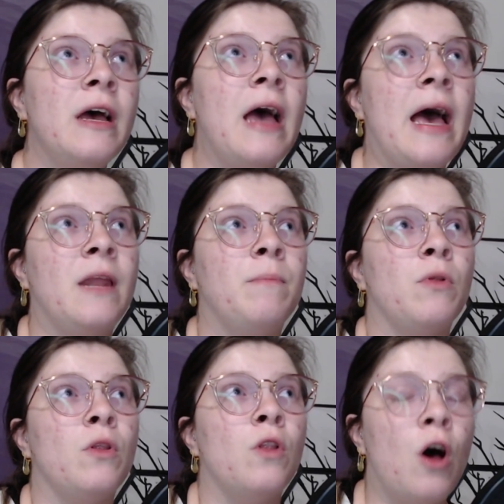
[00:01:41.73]
had a
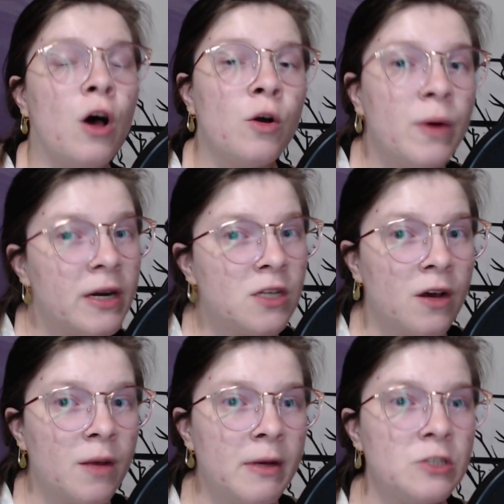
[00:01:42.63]
blog where I
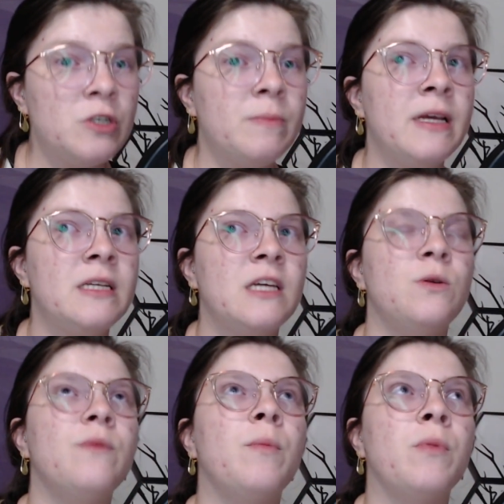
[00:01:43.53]
talk about Dreamland. I do
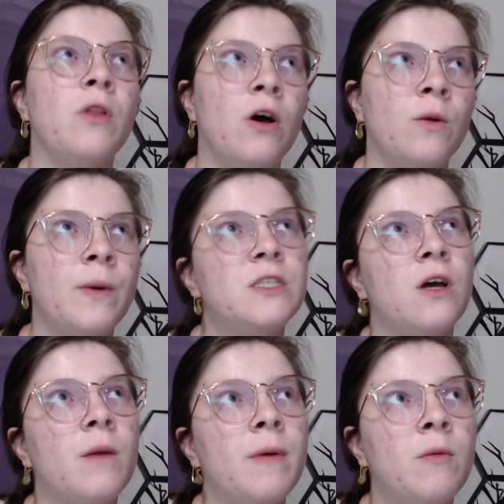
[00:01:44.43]
have a blog where I
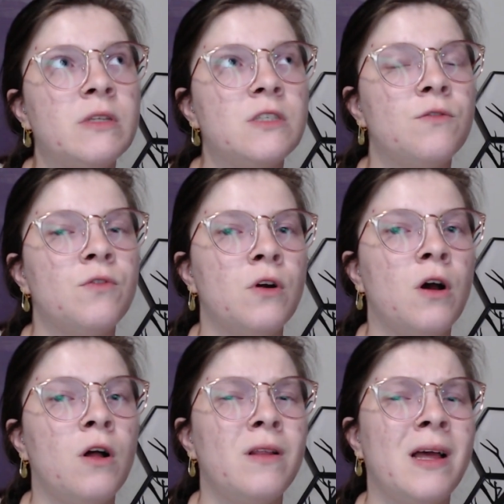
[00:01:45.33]
talk about Once and For
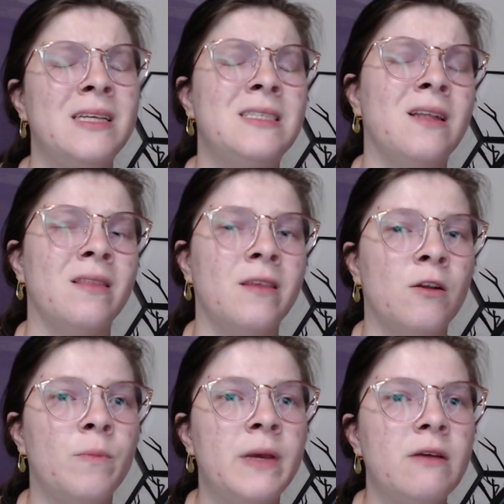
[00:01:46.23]
All, at least a
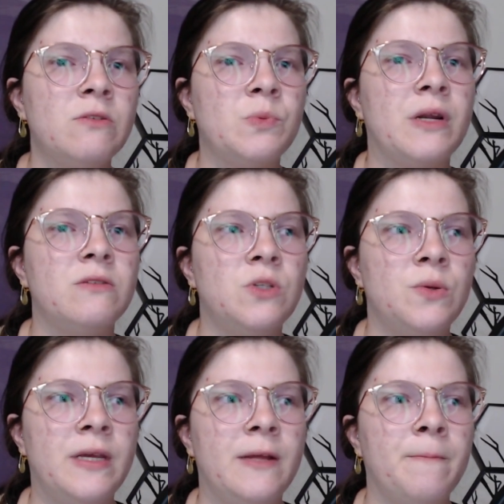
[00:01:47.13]
little bit. It was when I was
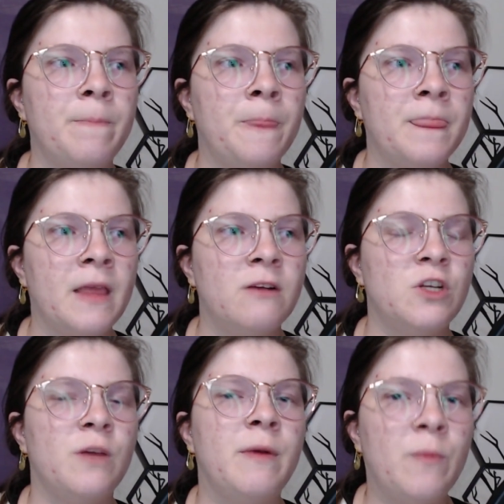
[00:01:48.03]
talking
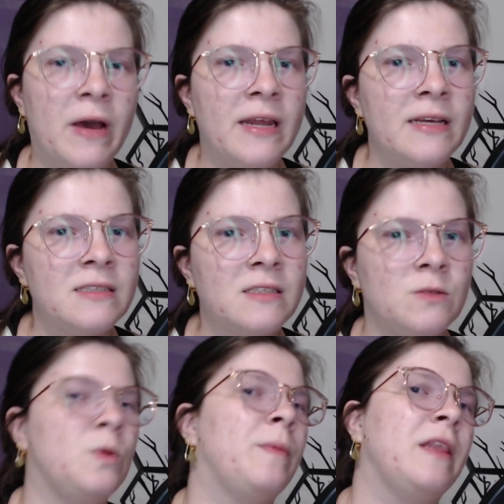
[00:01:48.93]
about weddings because it
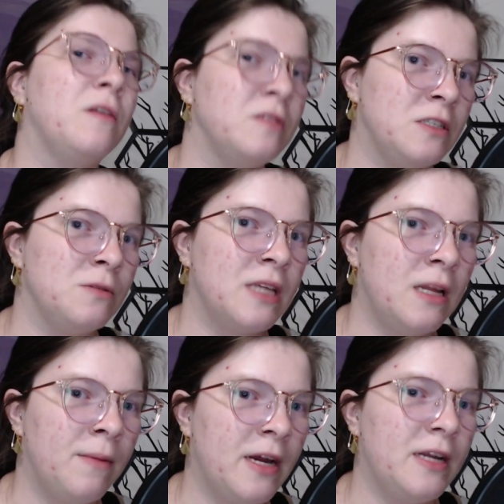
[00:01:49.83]
was when my little sister was
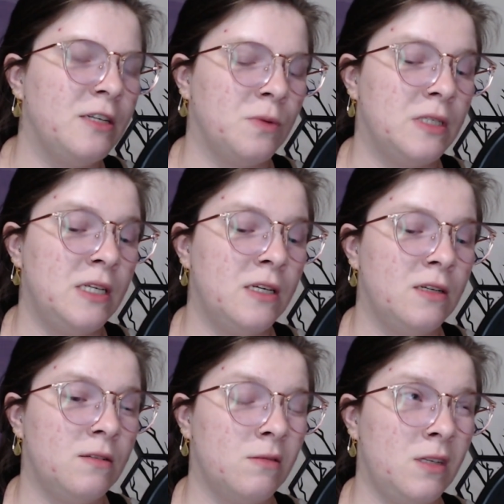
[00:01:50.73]
getting married in
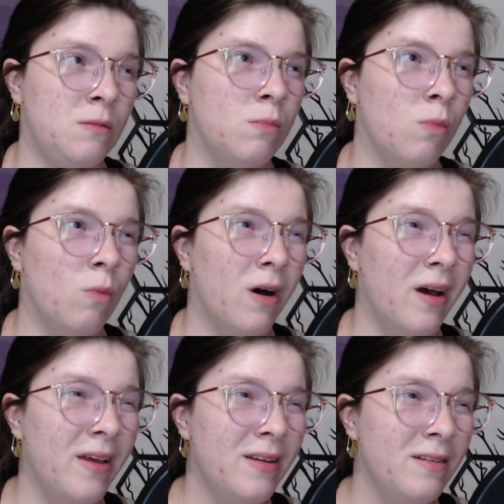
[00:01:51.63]

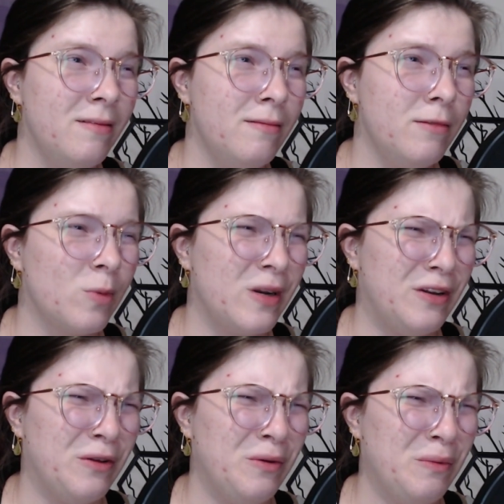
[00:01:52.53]
2021,
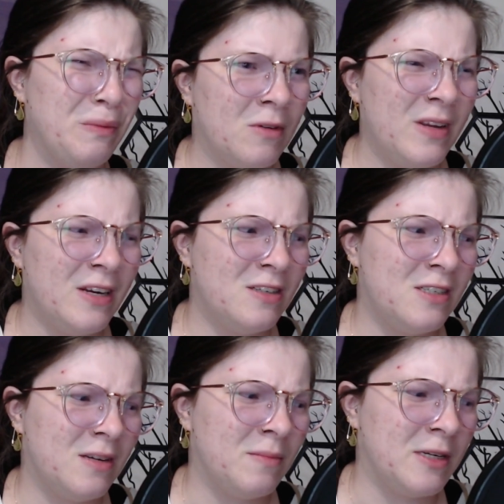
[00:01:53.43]
22. What year did
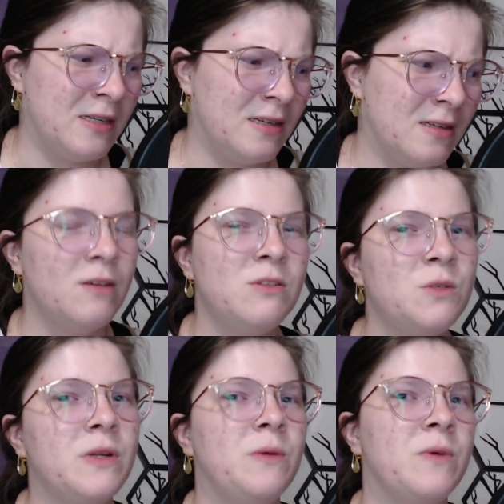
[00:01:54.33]
she get married? It was
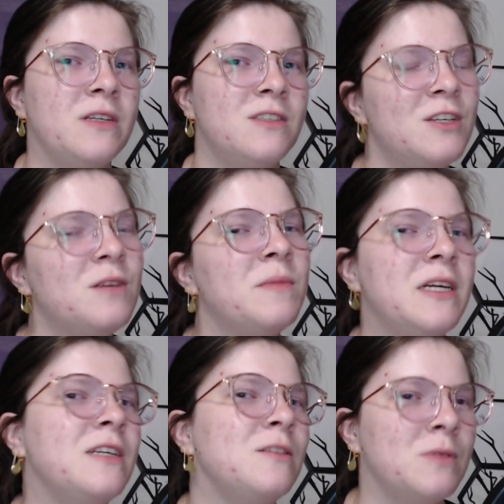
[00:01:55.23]
21. She got
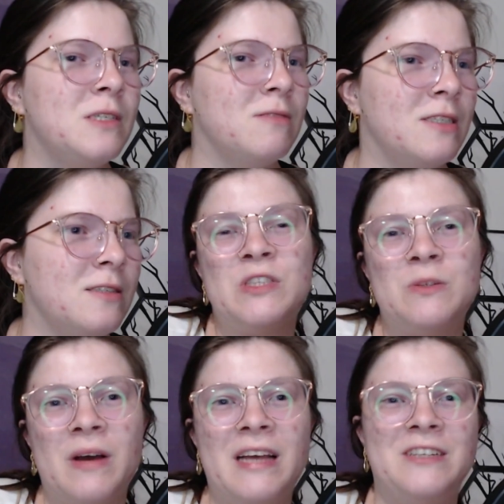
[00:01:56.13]
married in 21.
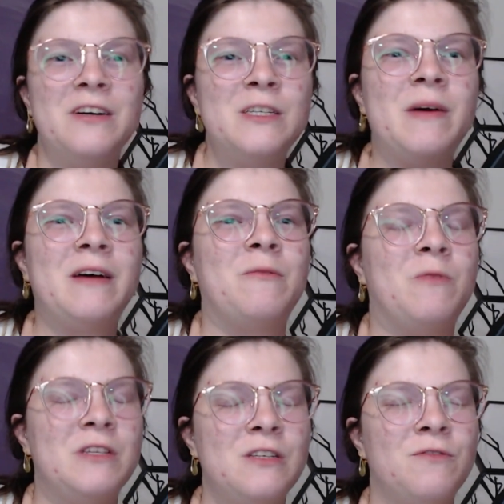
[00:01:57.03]
I talked about
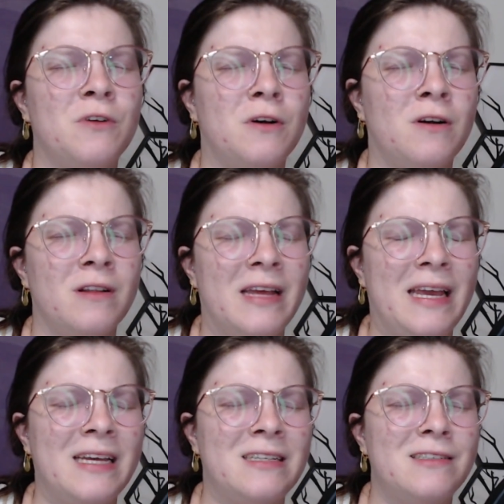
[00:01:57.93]
Once and For All
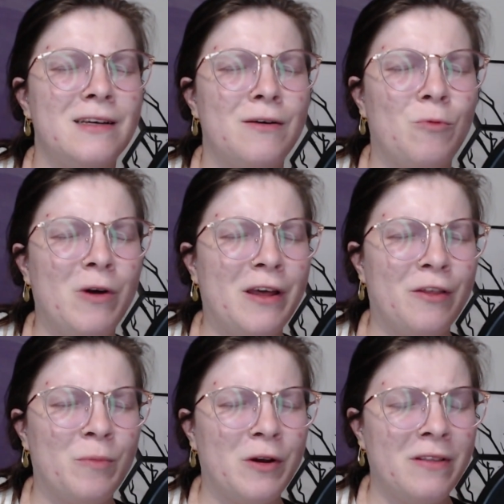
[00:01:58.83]
and one
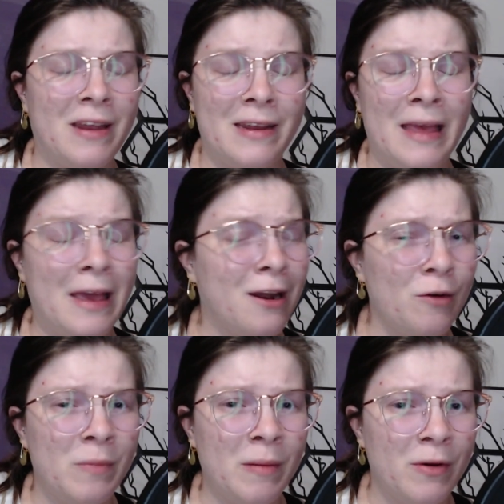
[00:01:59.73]
other book that I cannot
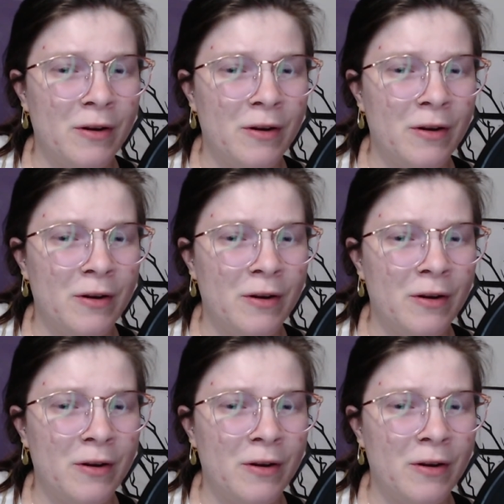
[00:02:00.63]
remember